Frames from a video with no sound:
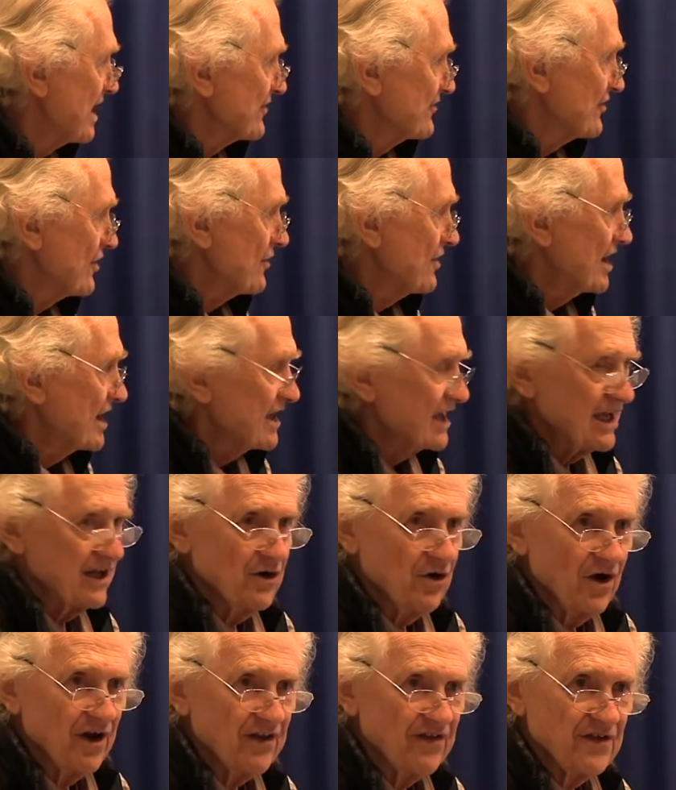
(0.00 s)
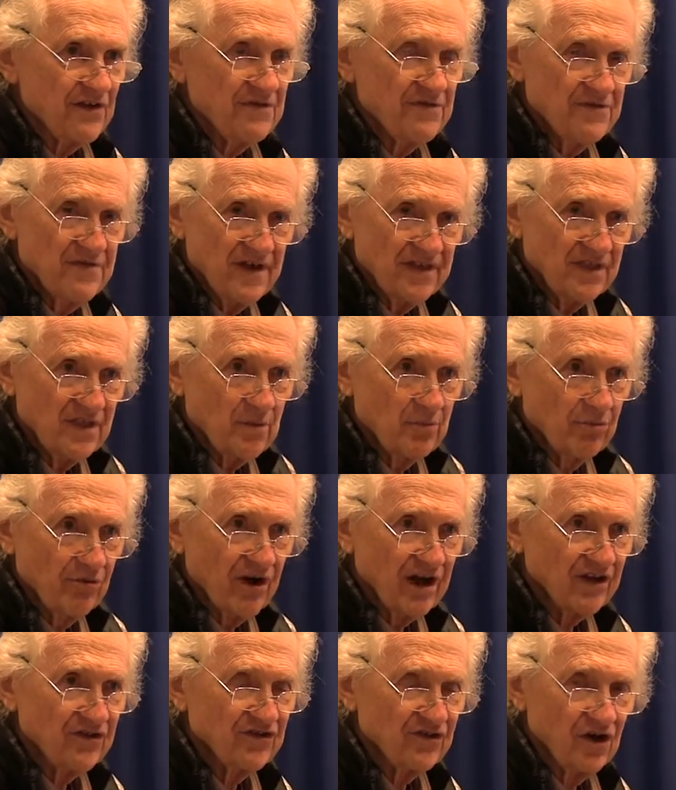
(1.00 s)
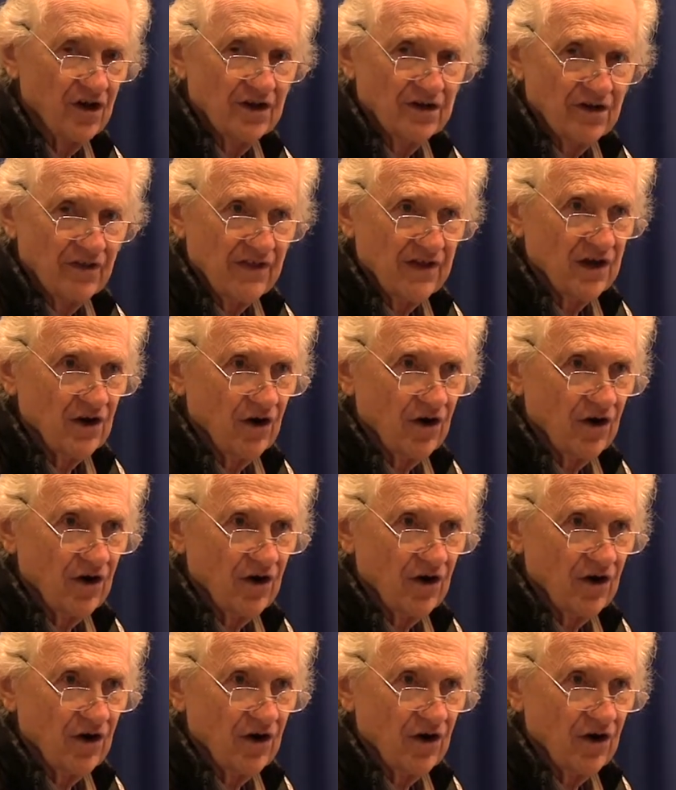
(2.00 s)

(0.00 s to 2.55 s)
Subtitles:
So in order to fit the bricks under the